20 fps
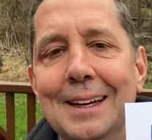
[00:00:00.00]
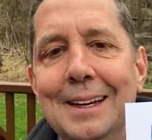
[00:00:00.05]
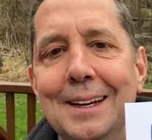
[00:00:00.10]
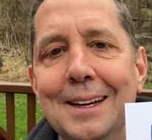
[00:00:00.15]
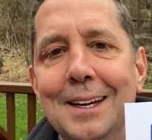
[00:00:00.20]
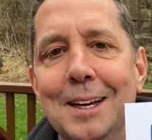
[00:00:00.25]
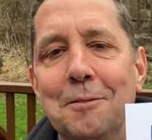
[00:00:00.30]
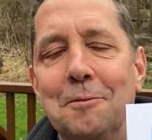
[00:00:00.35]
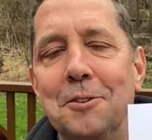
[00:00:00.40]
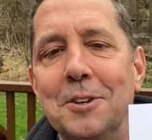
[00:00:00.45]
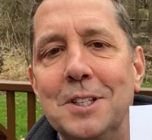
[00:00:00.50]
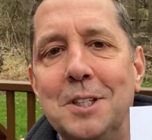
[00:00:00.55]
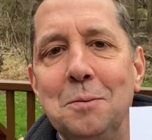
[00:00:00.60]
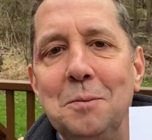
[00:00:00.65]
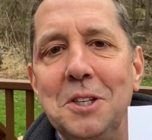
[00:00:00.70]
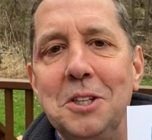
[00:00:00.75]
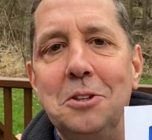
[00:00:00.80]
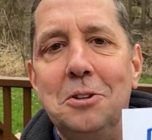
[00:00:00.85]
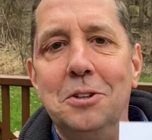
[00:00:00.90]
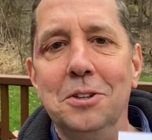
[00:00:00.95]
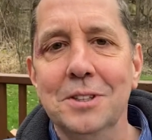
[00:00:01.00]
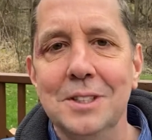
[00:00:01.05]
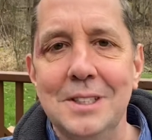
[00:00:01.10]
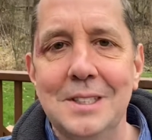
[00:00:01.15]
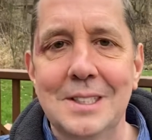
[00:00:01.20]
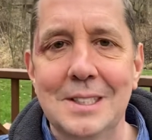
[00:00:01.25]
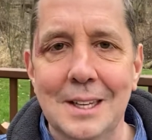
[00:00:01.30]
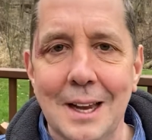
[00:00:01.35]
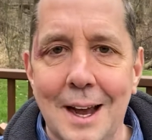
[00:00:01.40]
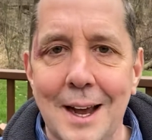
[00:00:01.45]
And for it to be good
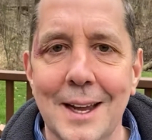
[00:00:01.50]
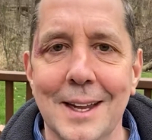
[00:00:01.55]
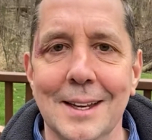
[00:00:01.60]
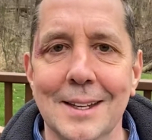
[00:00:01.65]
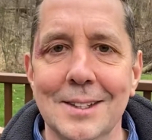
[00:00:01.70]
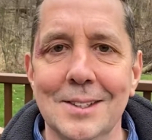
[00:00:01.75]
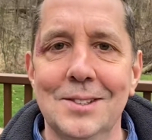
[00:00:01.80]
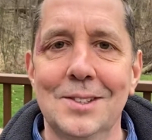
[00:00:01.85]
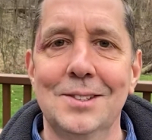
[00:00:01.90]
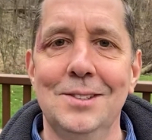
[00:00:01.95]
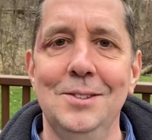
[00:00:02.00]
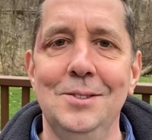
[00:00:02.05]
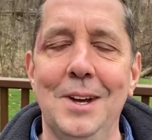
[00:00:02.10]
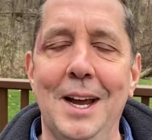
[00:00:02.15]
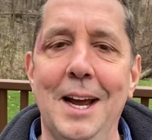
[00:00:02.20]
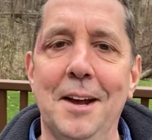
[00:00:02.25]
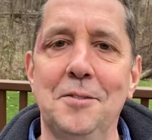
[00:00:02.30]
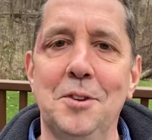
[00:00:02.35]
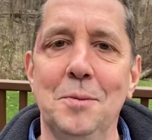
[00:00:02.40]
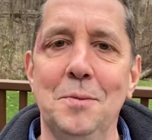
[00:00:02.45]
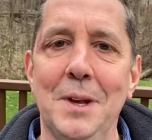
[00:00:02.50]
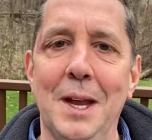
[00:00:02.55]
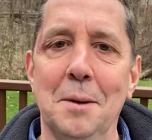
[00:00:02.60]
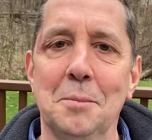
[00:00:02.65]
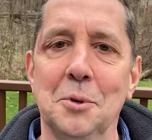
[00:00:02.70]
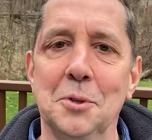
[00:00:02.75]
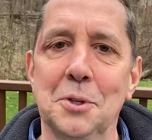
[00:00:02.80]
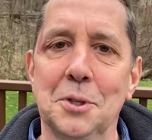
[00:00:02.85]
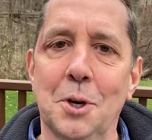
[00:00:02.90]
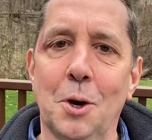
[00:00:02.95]
science, you have to be
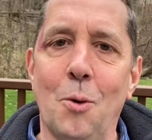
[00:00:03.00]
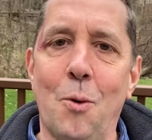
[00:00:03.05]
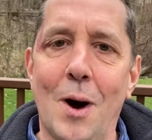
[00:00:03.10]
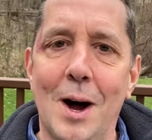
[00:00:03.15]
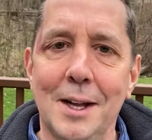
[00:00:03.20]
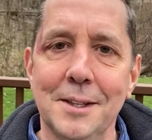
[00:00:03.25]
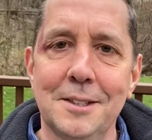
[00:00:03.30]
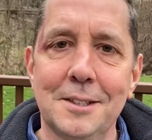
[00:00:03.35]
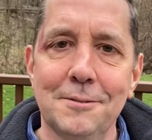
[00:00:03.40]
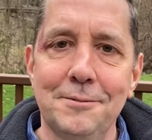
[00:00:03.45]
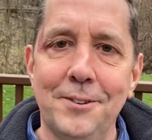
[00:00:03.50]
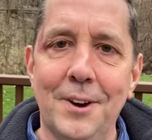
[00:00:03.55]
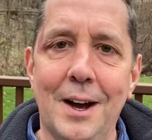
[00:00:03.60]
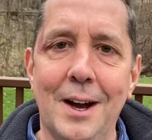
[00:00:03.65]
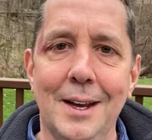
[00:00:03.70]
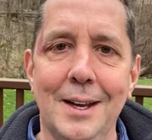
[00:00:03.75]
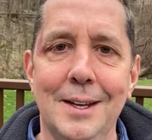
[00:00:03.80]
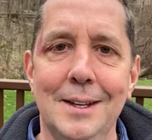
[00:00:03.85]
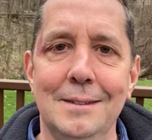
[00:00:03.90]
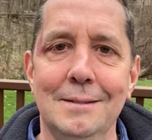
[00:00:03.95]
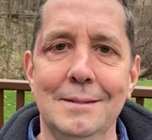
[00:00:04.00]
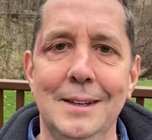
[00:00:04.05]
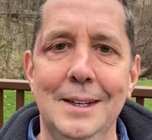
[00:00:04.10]
able to quantify it,